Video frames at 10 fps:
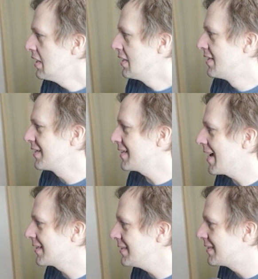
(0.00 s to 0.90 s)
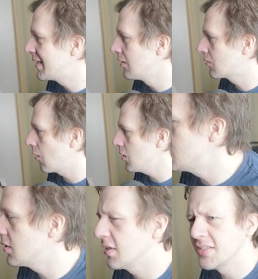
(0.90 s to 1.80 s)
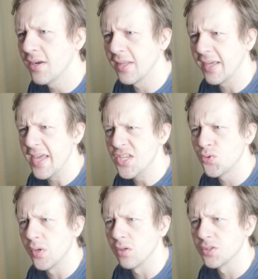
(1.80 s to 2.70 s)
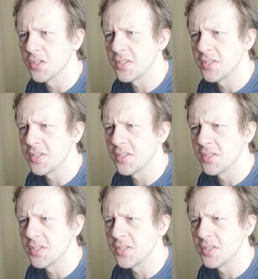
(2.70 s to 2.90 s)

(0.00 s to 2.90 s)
This Axie skill cards, it sounded like Israel just